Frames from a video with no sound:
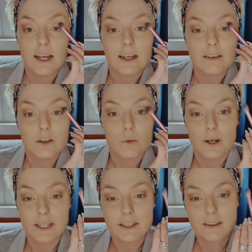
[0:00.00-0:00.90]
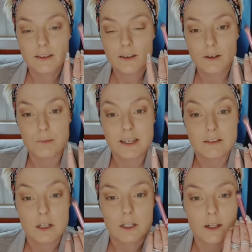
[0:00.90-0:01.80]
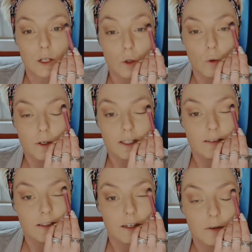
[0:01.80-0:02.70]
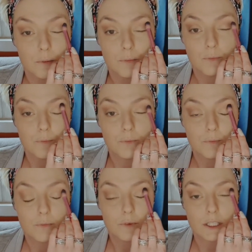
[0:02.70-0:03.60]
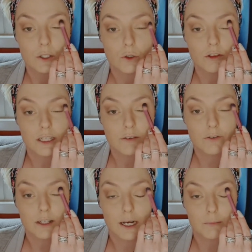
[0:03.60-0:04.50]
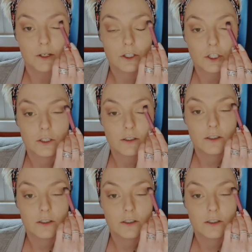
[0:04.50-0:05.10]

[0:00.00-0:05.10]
is quite, it makes it a lot easier than using a flat brush.